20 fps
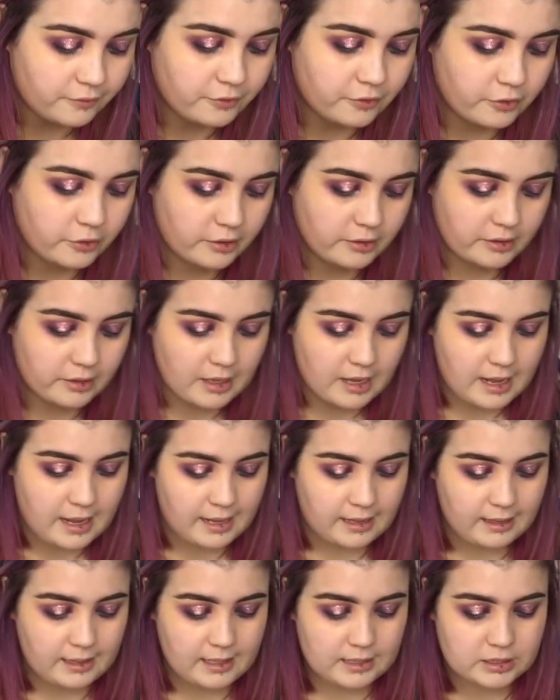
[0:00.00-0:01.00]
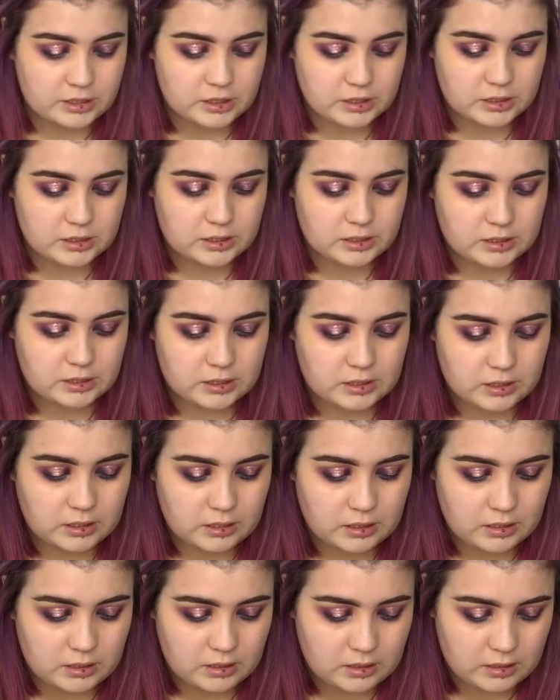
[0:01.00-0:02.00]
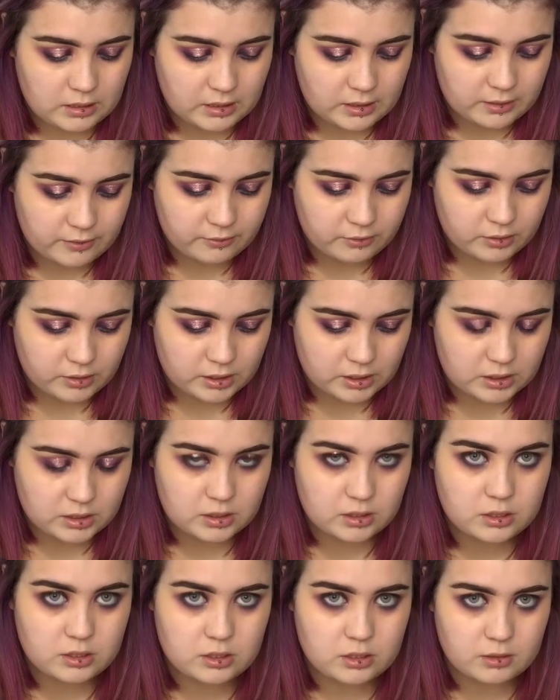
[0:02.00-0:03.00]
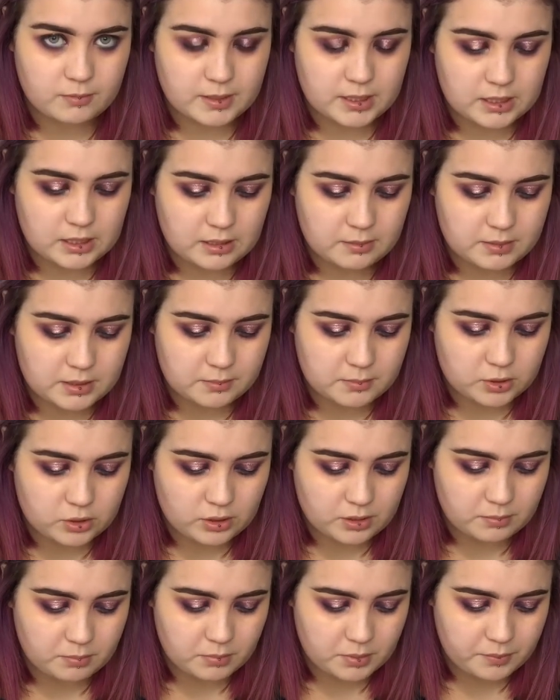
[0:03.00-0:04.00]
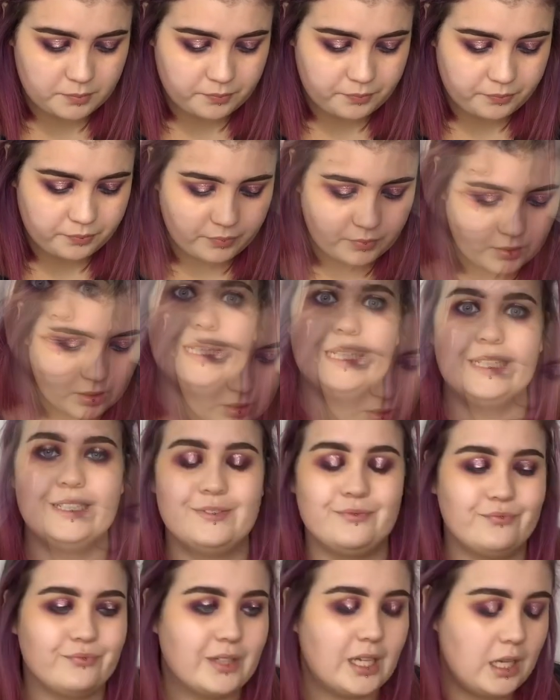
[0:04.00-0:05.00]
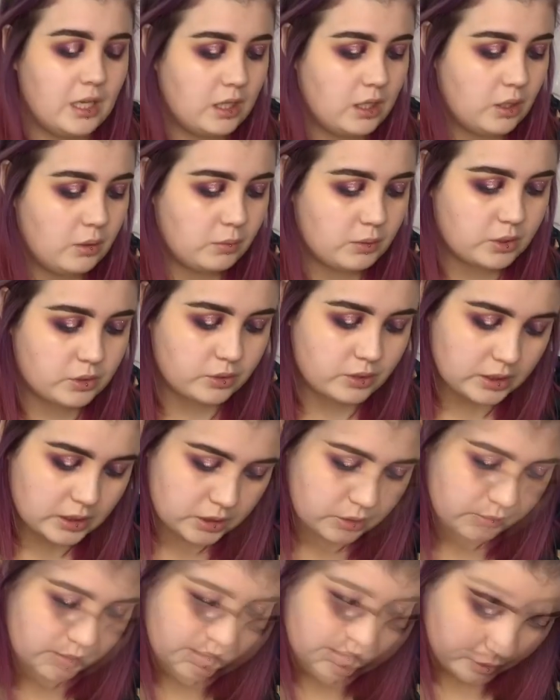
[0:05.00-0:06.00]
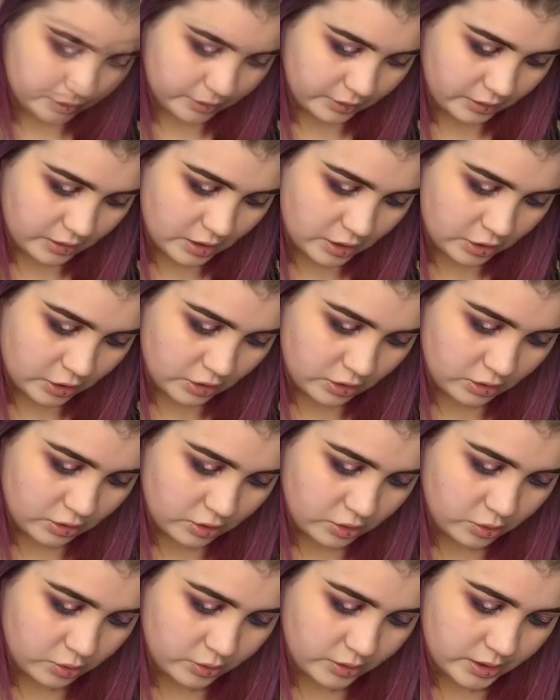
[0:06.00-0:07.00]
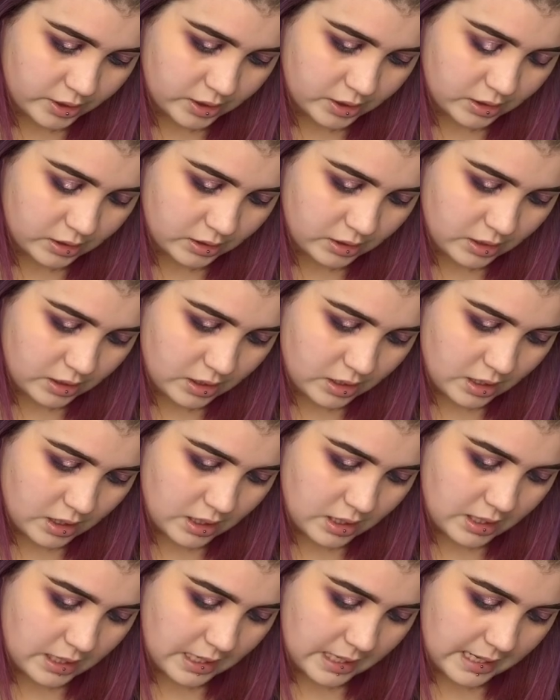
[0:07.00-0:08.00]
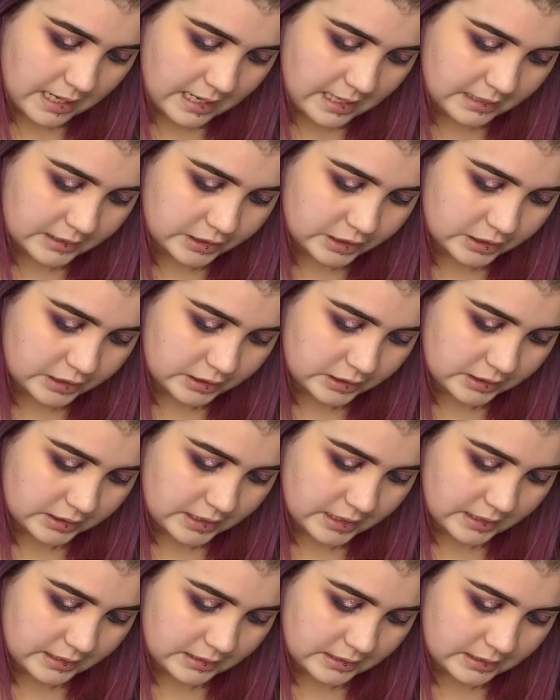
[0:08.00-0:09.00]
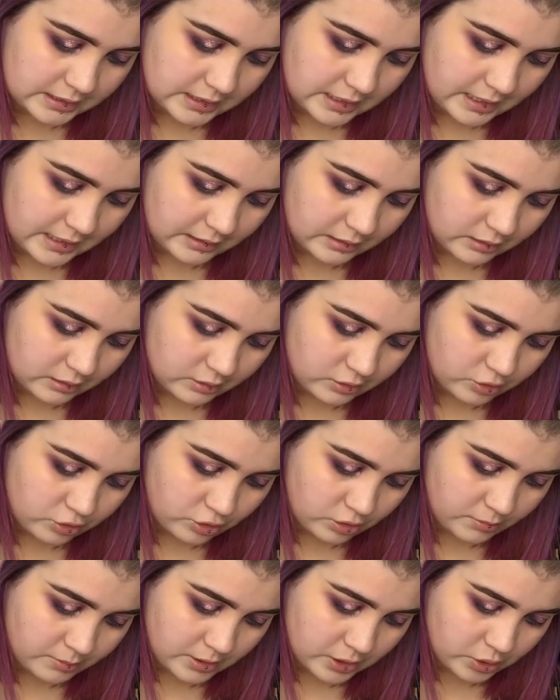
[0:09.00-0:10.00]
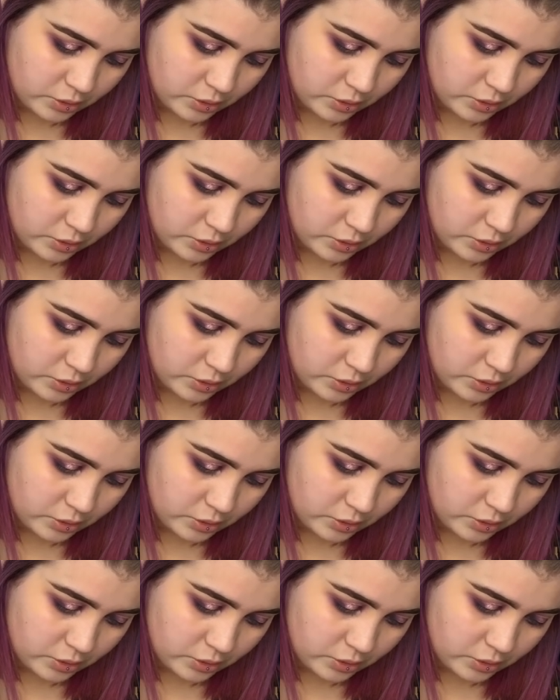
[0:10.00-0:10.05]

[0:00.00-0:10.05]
for the eyelashes, I've worn these so many times, I'm a tramp. Okay. We're gonna go with the unicorn lashes in the style Strawberry